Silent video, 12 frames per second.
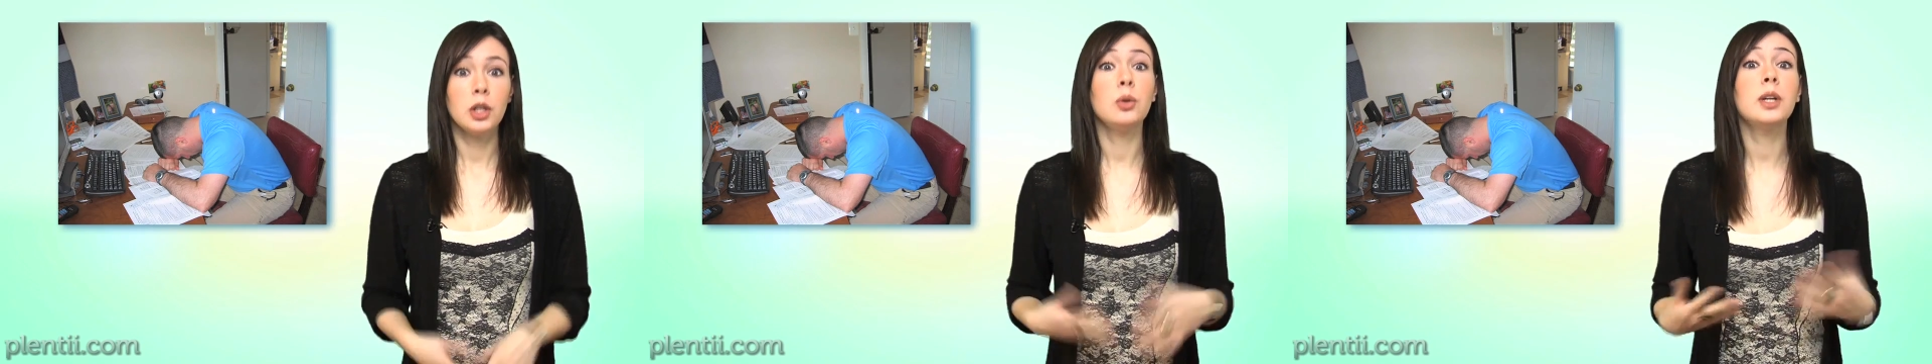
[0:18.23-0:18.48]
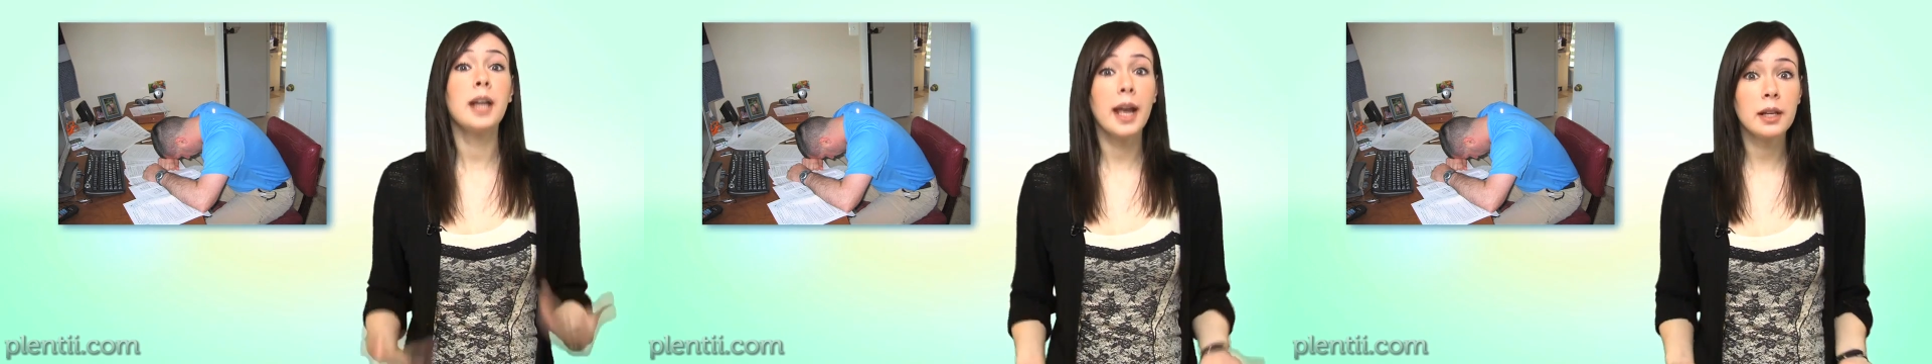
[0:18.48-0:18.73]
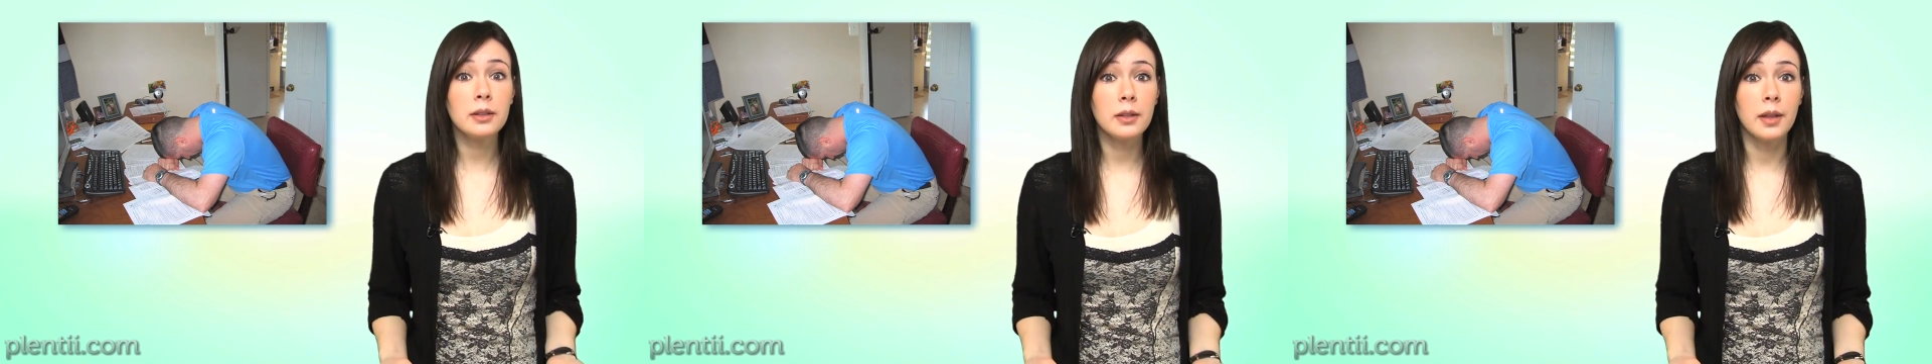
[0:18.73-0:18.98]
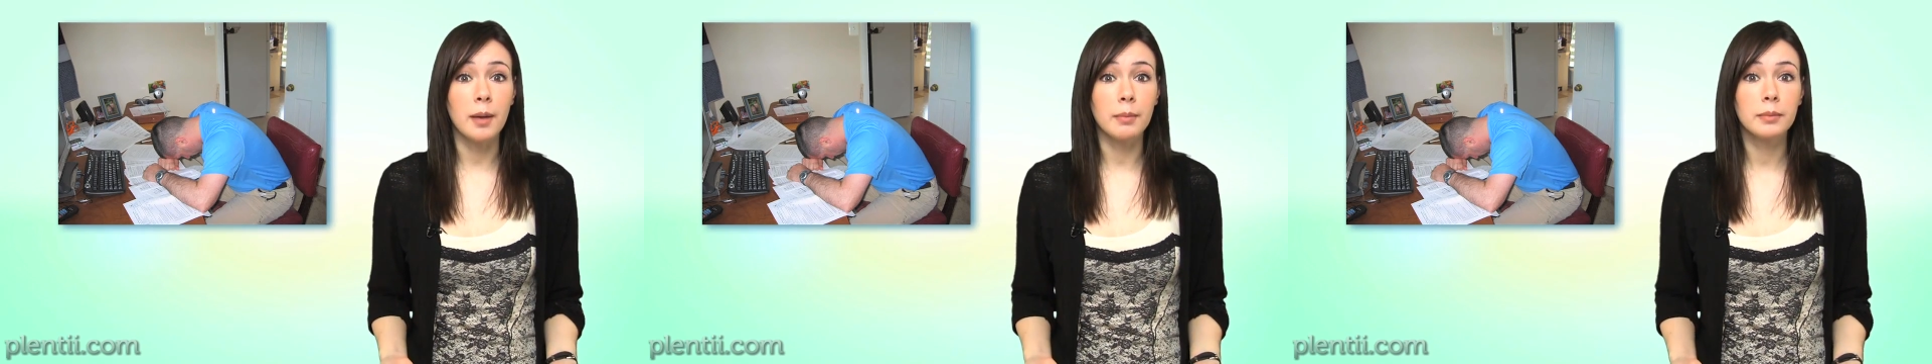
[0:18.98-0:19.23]
you can handle
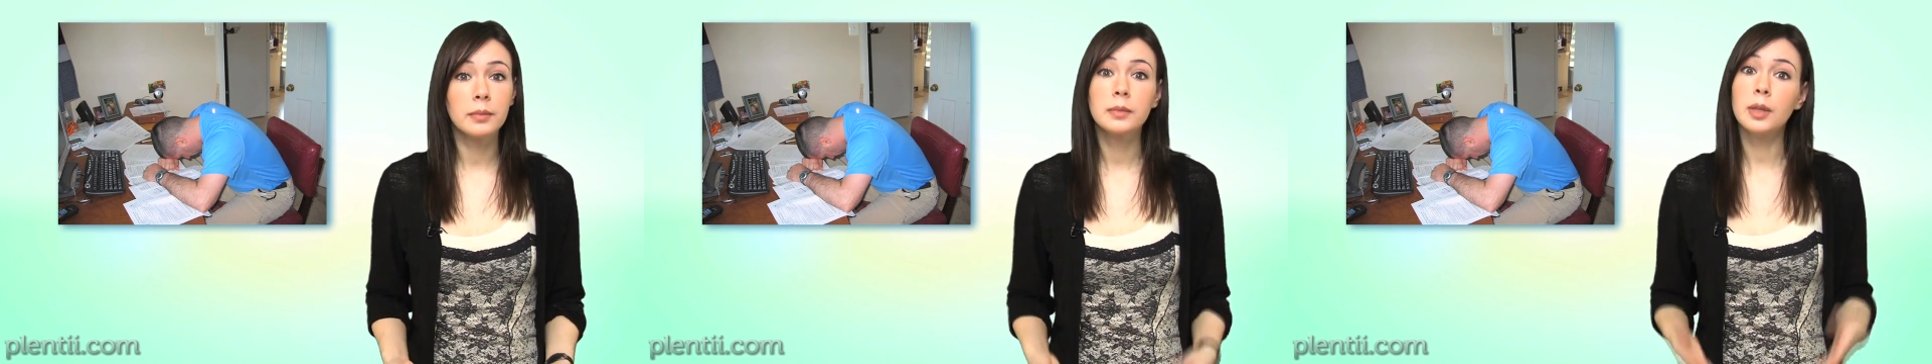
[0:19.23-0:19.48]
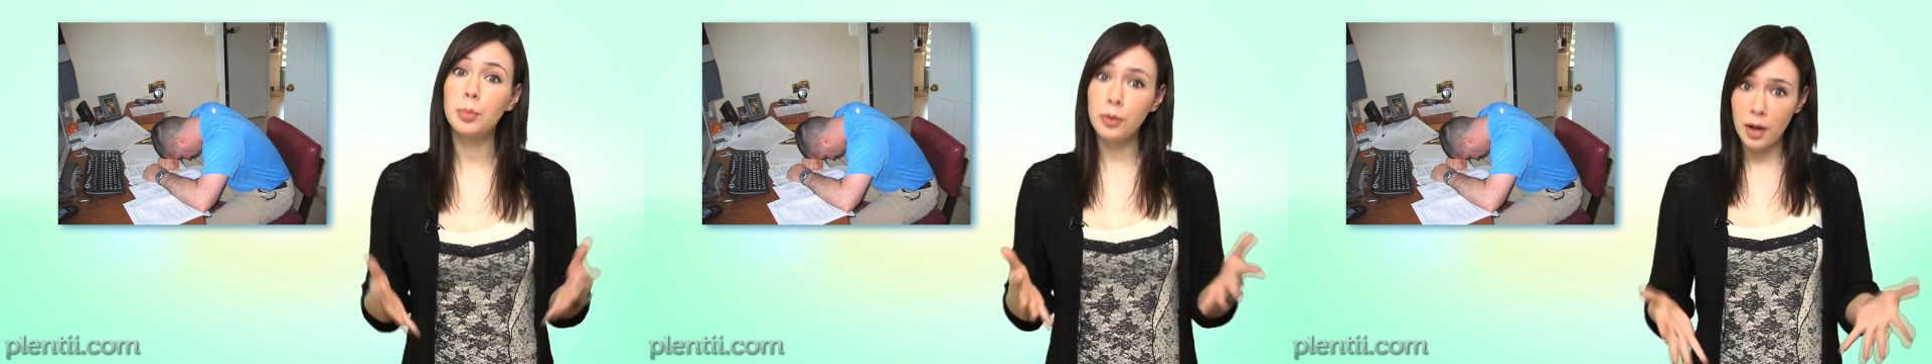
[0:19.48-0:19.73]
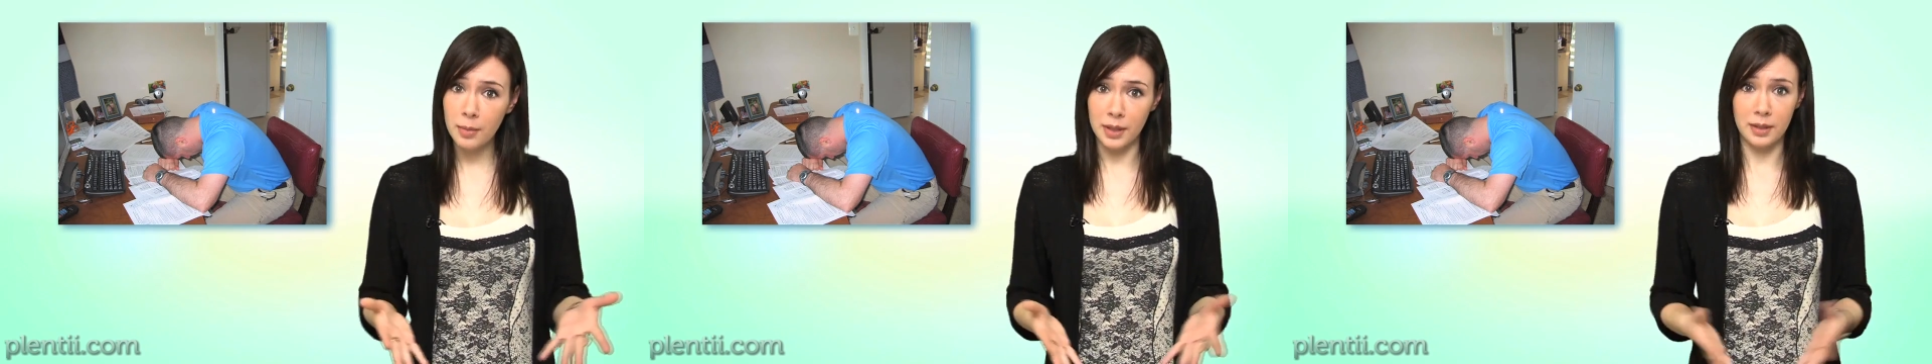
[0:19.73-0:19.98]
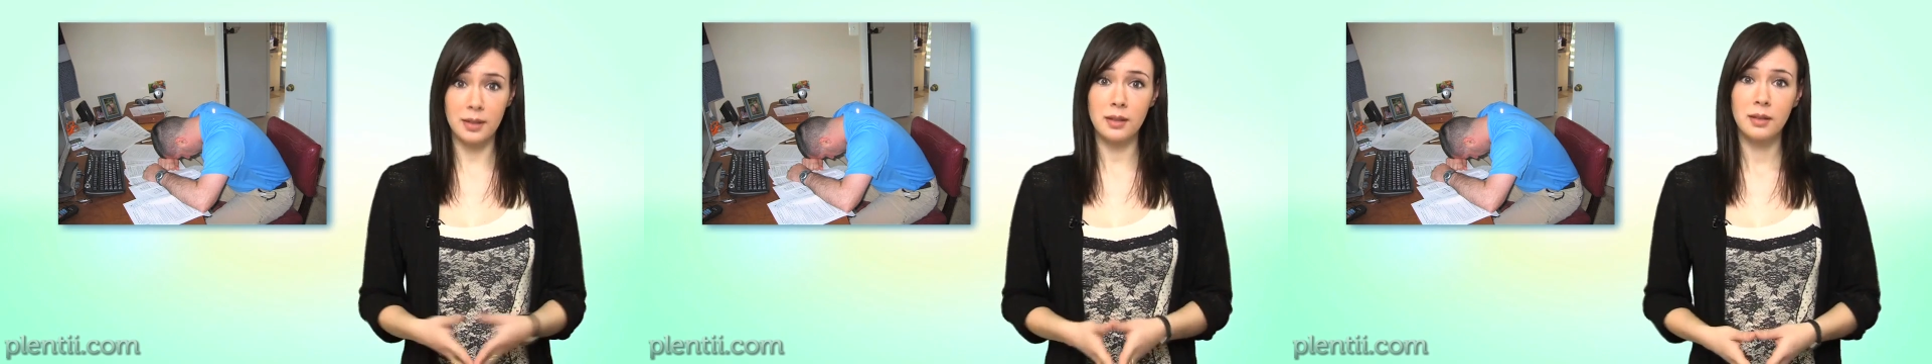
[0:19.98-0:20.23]
them, I
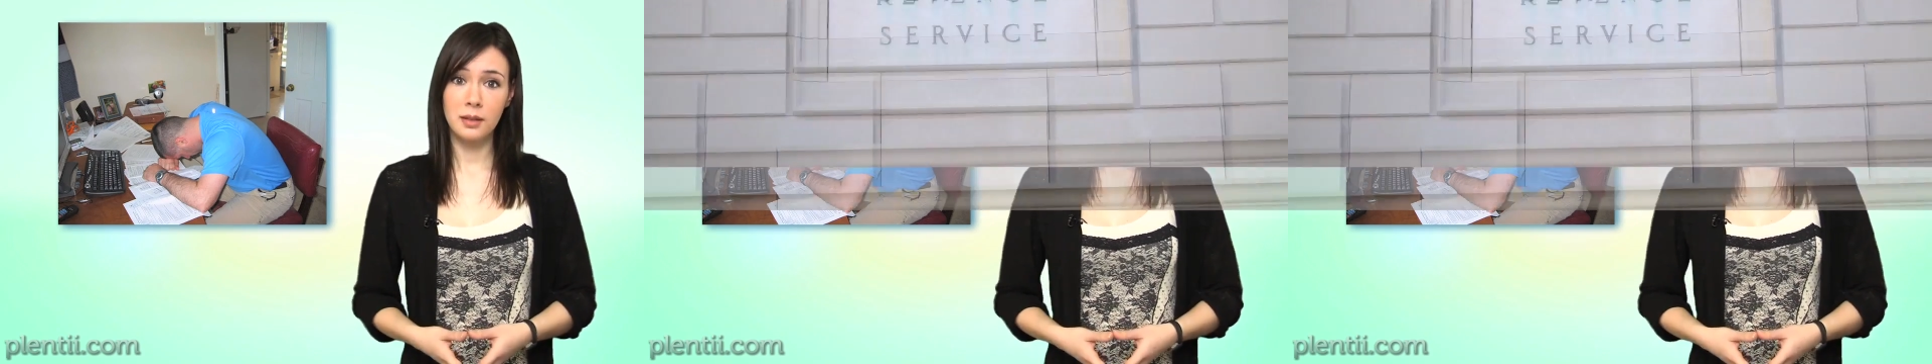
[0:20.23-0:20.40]
promise.